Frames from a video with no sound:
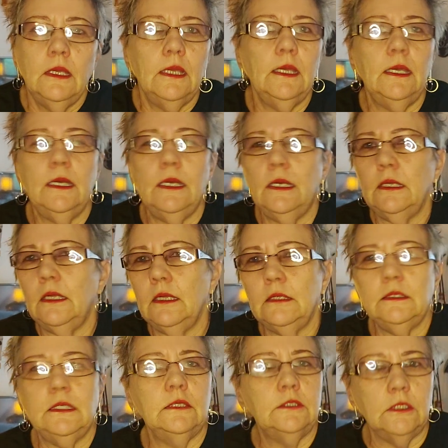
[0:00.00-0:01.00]

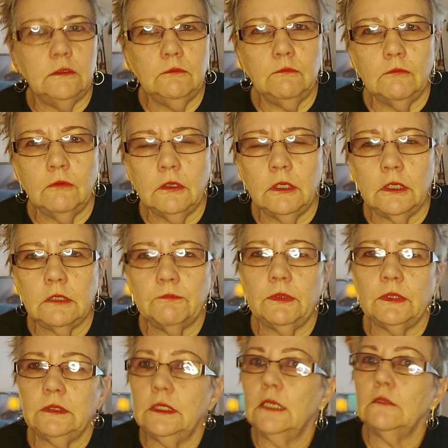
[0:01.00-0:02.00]
and it didn't work,
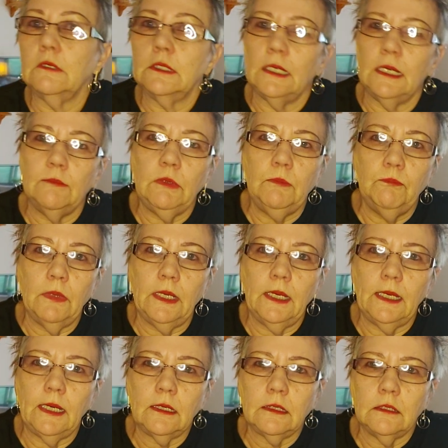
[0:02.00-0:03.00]
but now they're coming
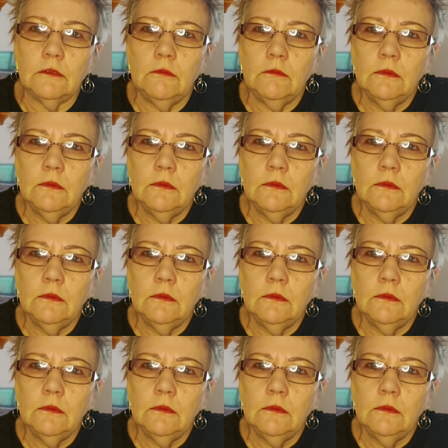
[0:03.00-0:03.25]
back.